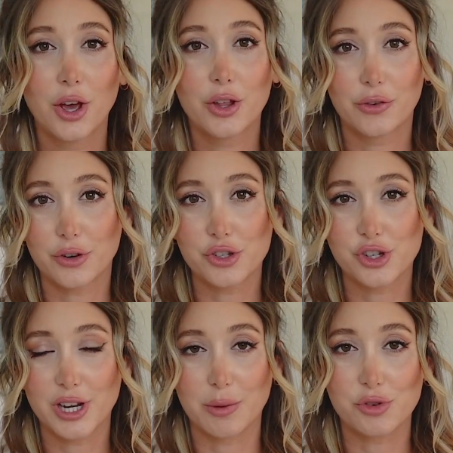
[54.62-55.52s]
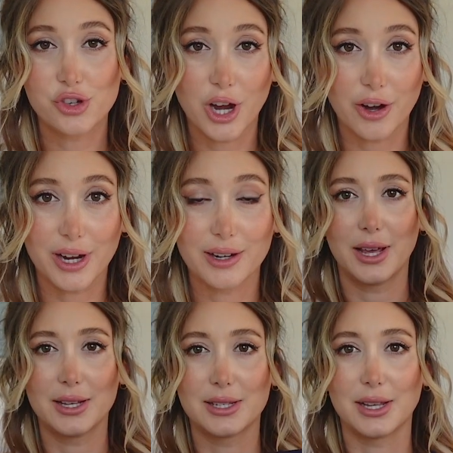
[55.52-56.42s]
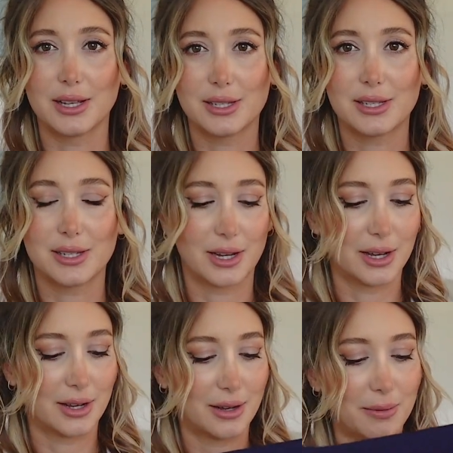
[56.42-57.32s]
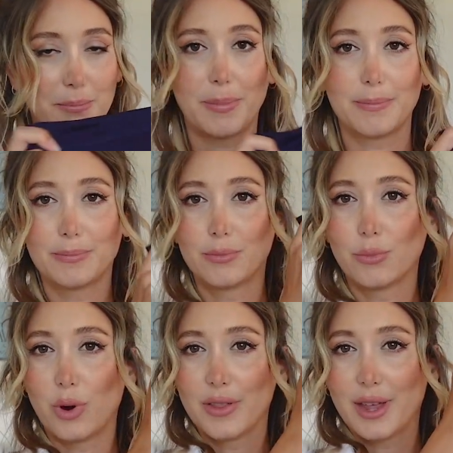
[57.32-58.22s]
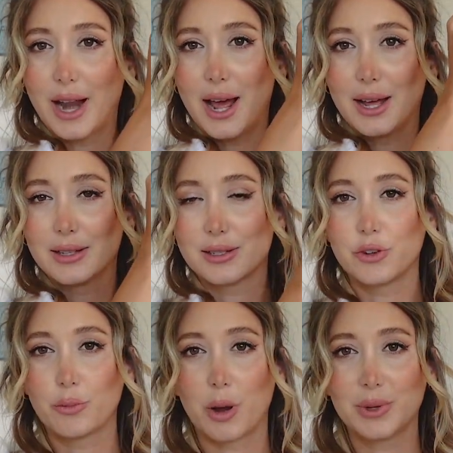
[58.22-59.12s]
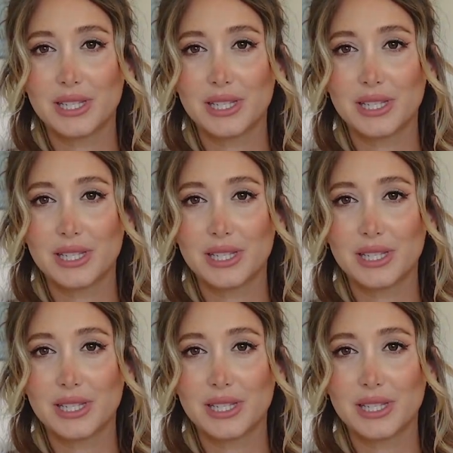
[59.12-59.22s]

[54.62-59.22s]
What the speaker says: The first jean I'm sharing is this one that has, you've probably